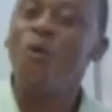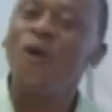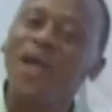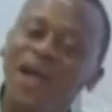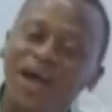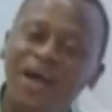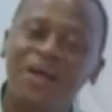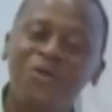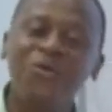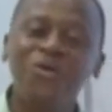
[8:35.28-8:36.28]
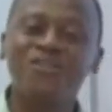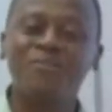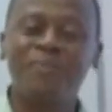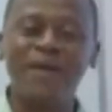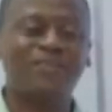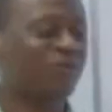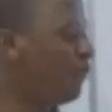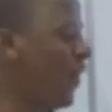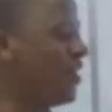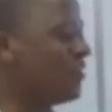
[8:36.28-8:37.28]
Where do you expect to
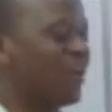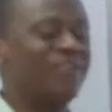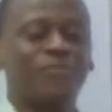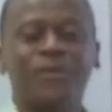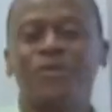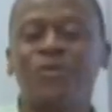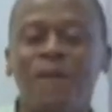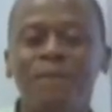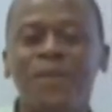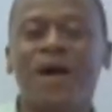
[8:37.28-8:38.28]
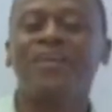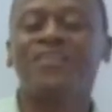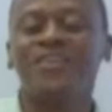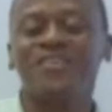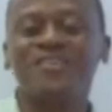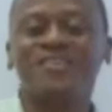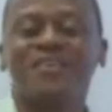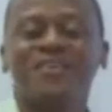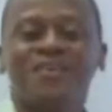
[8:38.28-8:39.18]
find such particular utterance?